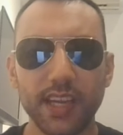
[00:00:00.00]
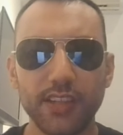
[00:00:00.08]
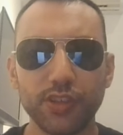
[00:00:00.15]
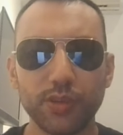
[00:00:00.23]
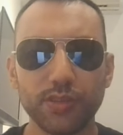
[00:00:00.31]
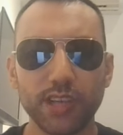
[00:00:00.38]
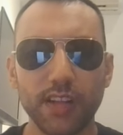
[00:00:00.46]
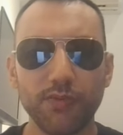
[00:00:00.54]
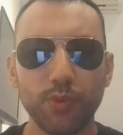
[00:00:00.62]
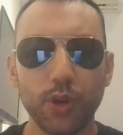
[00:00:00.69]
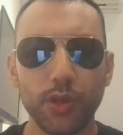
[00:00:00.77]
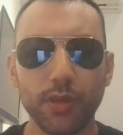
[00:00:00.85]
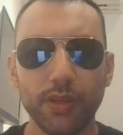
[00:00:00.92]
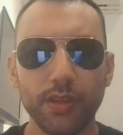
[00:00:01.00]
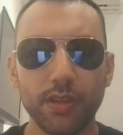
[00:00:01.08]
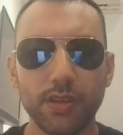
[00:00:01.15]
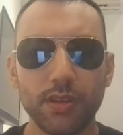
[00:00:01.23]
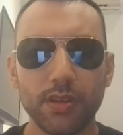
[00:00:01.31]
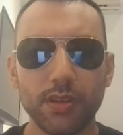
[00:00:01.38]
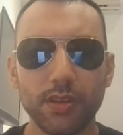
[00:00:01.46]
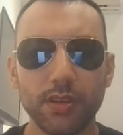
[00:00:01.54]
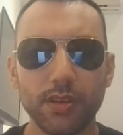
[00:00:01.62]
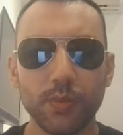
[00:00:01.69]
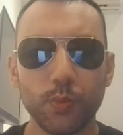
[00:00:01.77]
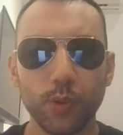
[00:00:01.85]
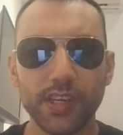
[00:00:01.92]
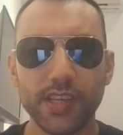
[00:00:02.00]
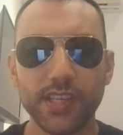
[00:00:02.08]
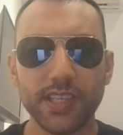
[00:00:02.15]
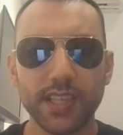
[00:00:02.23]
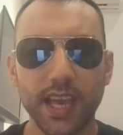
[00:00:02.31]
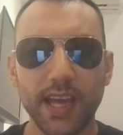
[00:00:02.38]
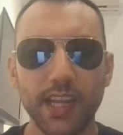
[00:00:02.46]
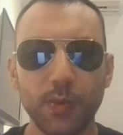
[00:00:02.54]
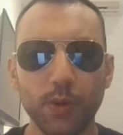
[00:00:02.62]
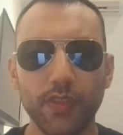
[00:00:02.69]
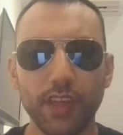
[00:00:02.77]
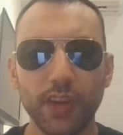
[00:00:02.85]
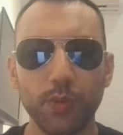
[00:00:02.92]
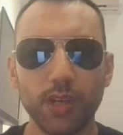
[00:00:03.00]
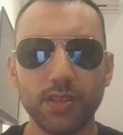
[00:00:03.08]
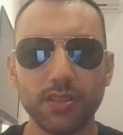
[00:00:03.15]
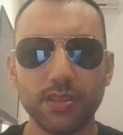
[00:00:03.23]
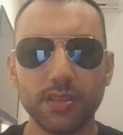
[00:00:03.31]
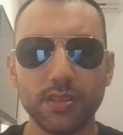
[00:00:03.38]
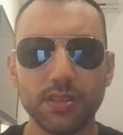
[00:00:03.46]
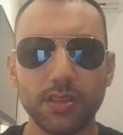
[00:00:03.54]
and your self-worth, which is exactly what they want.